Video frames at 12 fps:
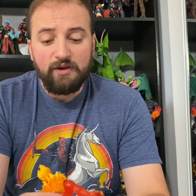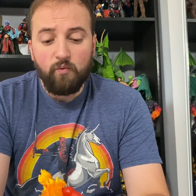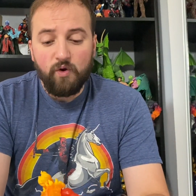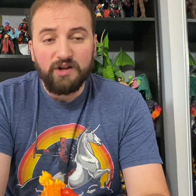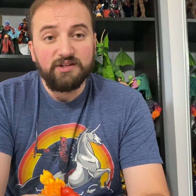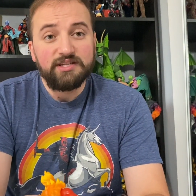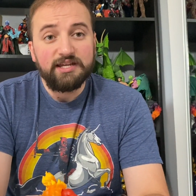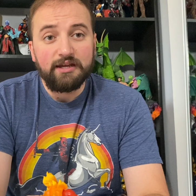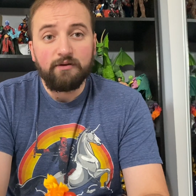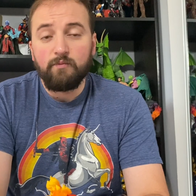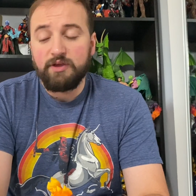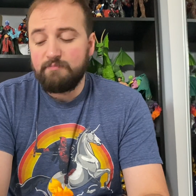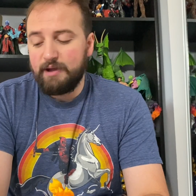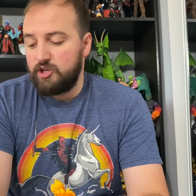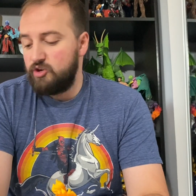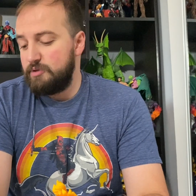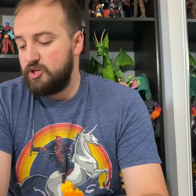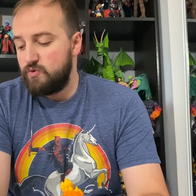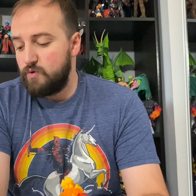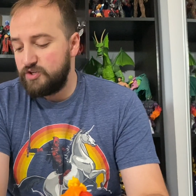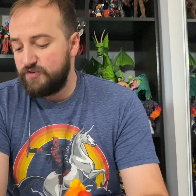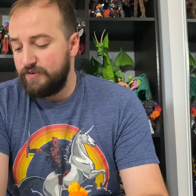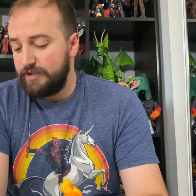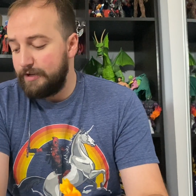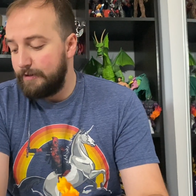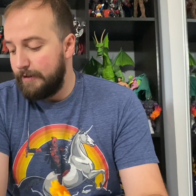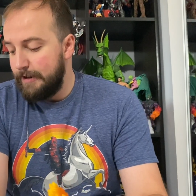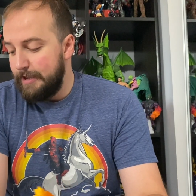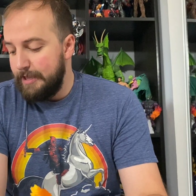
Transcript: wanting with my Human Torch figure.